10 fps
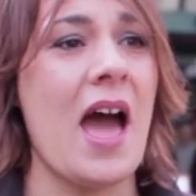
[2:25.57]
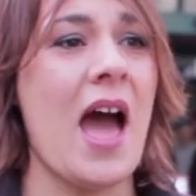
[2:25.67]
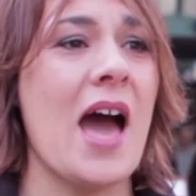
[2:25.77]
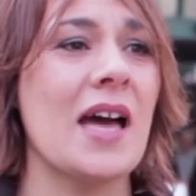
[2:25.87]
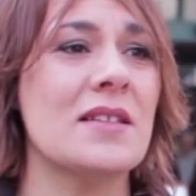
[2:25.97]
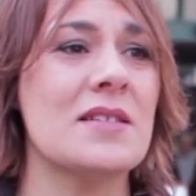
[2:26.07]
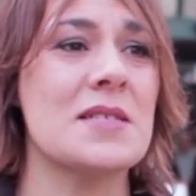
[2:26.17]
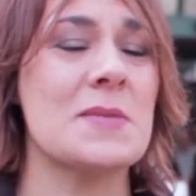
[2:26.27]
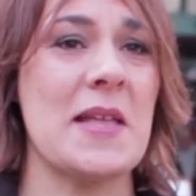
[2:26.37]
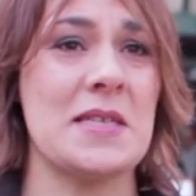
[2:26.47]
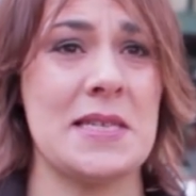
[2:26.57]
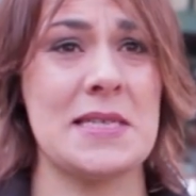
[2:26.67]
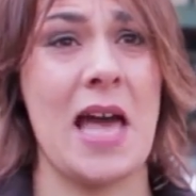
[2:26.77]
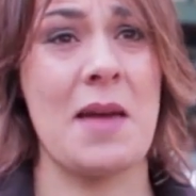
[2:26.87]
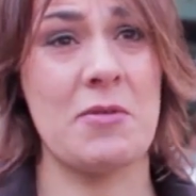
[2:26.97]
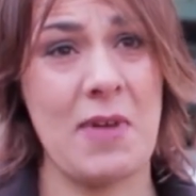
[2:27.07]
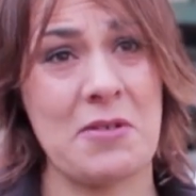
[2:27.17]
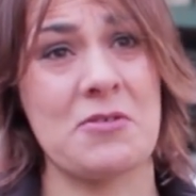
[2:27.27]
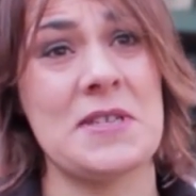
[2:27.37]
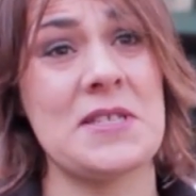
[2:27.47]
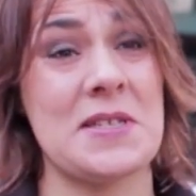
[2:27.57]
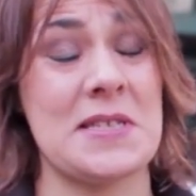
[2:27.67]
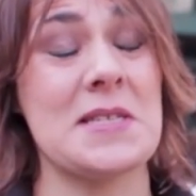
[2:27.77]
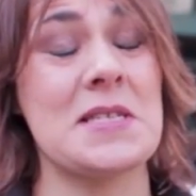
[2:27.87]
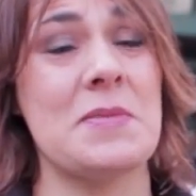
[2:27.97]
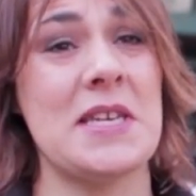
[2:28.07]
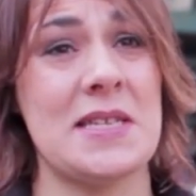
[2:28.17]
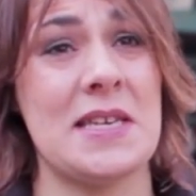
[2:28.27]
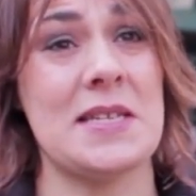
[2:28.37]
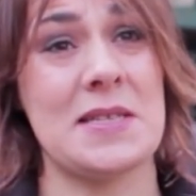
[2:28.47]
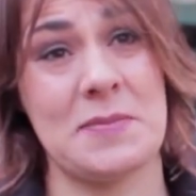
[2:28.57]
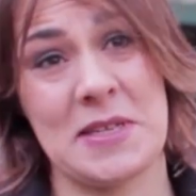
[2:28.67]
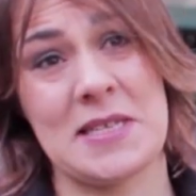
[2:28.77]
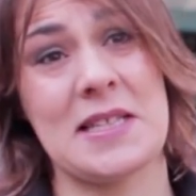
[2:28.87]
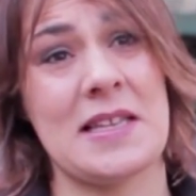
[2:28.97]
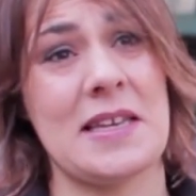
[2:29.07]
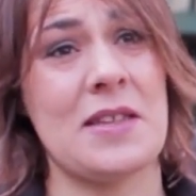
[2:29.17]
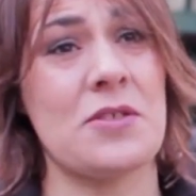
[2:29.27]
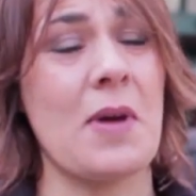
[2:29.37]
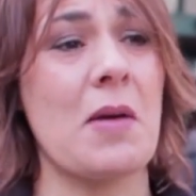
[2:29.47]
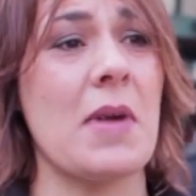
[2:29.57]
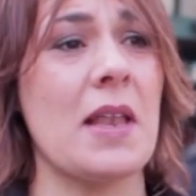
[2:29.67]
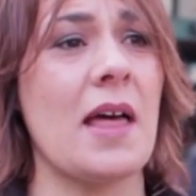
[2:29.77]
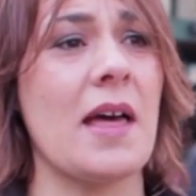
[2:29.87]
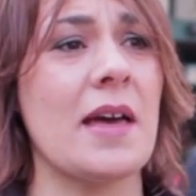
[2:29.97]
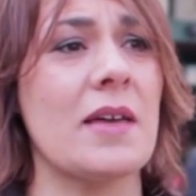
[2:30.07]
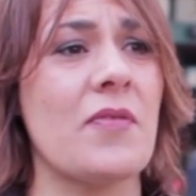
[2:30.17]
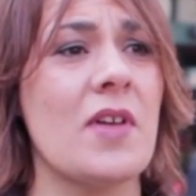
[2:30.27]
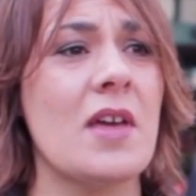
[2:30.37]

and spending time around Christians intermittently throughout my life,